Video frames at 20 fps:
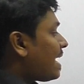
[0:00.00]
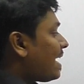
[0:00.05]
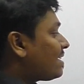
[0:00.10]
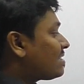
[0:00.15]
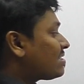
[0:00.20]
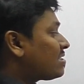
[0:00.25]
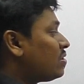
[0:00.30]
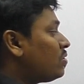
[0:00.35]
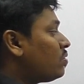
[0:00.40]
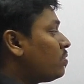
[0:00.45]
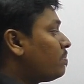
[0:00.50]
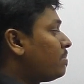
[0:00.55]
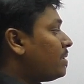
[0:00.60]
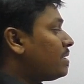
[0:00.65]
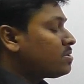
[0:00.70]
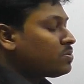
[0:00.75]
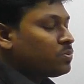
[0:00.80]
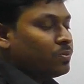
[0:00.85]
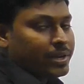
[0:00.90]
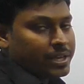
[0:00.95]
x cube
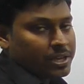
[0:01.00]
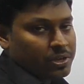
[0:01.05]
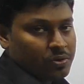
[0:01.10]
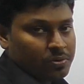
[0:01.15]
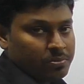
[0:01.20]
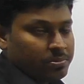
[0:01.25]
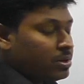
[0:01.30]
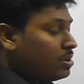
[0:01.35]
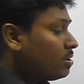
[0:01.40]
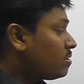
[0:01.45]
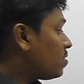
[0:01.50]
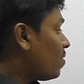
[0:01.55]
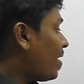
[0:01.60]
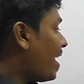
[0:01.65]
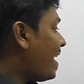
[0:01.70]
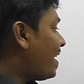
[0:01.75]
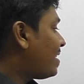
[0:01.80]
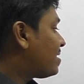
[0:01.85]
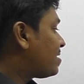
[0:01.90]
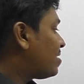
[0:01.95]
plus y cube.
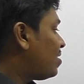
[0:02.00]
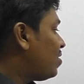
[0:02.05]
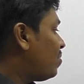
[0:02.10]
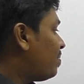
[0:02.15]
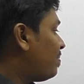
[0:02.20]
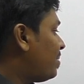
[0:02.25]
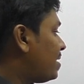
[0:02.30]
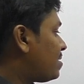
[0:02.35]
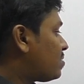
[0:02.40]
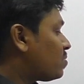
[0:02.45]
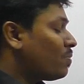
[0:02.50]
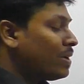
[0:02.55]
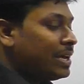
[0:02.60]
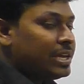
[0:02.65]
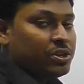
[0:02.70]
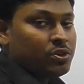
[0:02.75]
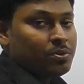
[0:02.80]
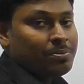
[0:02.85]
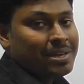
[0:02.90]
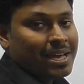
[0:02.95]
So x cube plus y
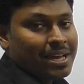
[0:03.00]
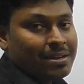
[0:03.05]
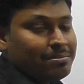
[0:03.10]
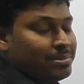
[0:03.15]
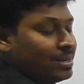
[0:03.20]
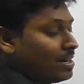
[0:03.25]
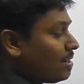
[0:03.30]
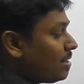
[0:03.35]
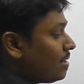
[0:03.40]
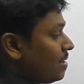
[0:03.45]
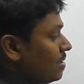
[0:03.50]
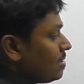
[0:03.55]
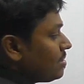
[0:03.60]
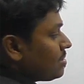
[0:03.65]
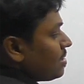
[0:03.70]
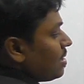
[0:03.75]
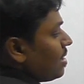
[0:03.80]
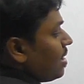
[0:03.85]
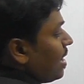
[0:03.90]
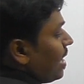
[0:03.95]
cube can be written
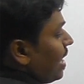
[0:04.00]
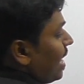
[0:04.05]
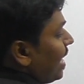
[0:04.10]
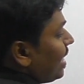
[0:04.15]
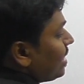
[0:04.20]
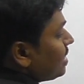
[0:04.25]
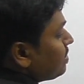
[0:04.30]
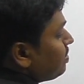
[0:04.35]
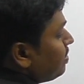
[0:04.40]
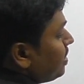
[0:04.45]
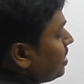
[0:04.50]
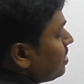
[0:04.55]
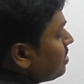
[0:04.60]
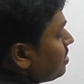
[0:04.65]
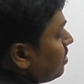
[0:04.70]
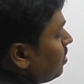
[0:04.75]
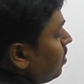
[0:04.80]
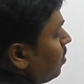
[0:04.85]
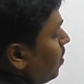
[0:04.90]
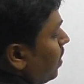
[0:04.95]
as x
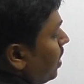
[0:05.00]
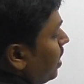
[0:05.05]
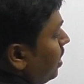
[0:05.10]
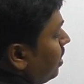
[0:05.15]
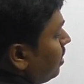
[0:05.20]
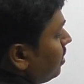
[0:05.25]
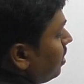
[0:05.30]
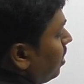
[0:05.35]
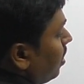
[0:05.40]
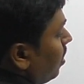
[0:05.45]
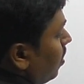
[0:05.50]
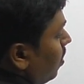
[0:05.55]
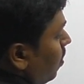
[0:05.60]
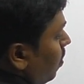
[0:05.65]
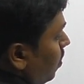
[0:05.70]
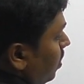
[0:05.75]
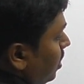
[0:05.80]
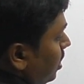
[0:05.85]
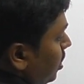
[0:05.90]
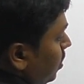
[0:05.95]
plus y the
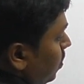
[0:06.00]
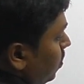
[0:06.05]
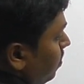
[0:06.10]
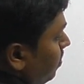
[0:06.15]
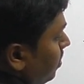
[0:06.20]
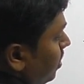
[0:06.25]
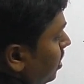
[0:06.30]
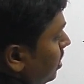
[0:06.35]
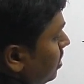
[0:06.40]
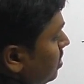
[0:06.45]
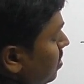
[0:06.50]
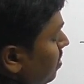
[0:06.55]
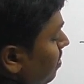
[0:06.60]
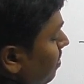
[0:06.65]
whole cube, so